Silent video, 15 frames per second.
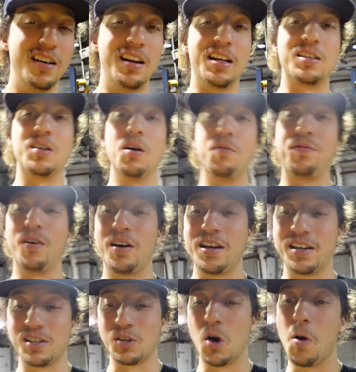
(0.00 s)
It's so funny
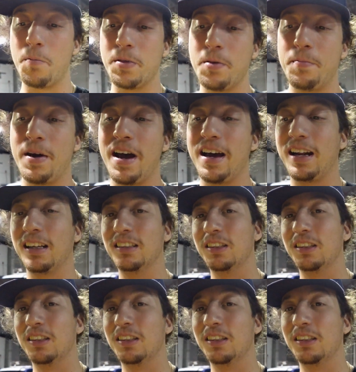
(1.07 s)
because you open the bay and it